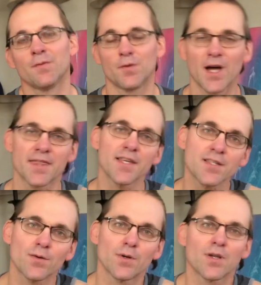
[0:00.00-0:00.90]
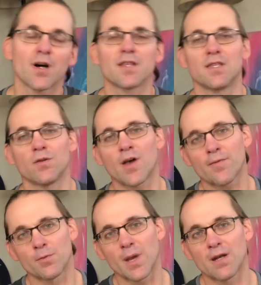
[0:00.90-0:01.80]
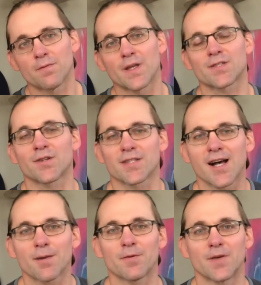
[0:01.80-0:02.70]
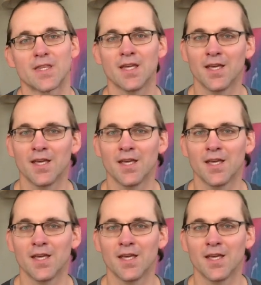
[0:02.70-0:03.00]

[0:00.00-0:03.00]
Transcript: If you got this going on and you have your main events on top of it,